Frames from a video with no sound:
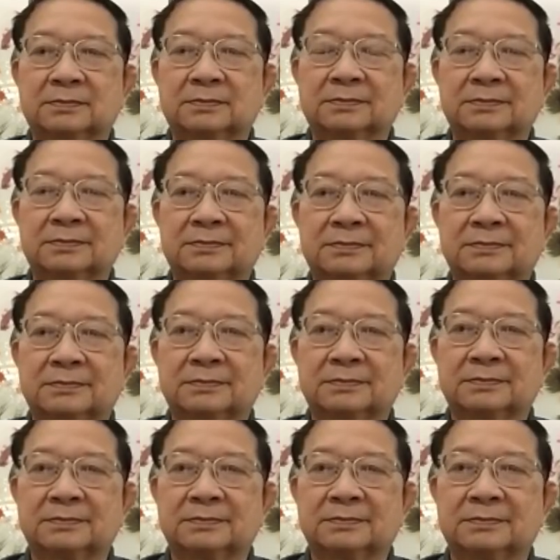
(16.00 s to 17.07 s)

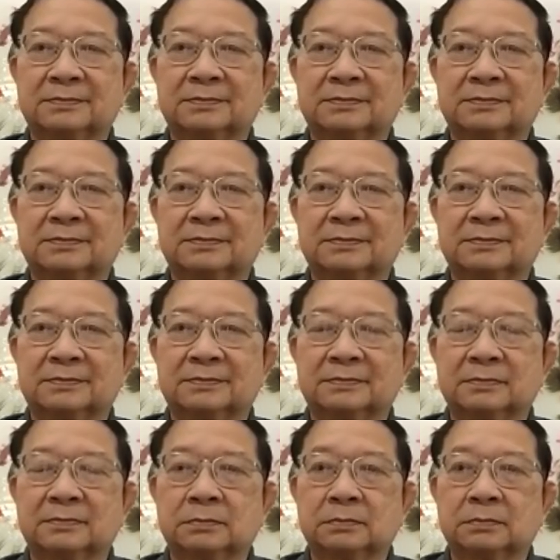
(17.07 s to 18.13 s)

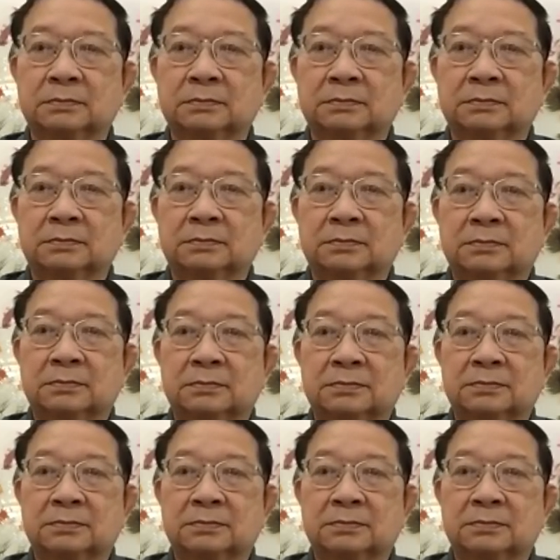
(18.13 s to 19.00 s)
(silent)